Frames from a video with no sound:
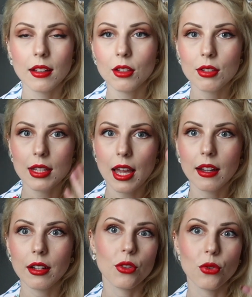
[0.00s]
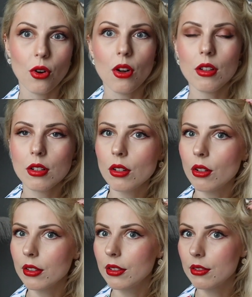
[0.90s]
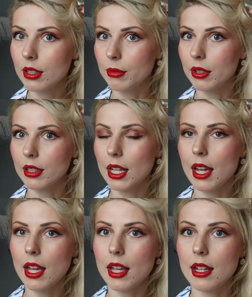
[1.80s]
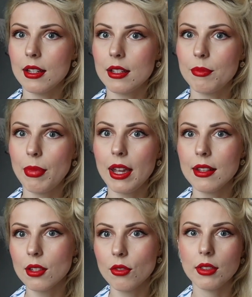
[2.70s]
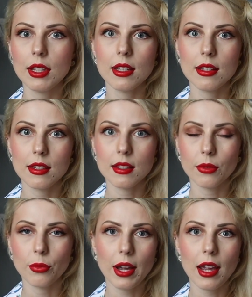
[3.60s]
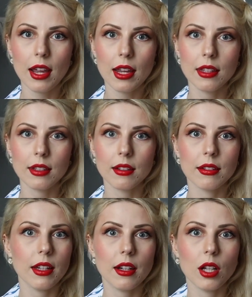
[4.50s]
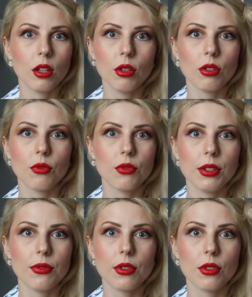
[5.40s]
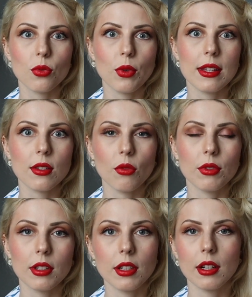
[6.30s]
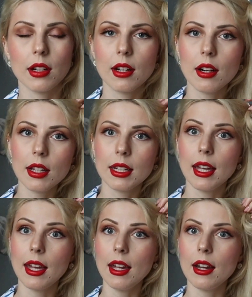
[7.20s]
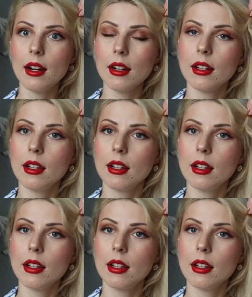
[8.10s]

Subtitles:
looks like a roll on the ribbon. And based on this way, there are a lot of different ways of their curling hair.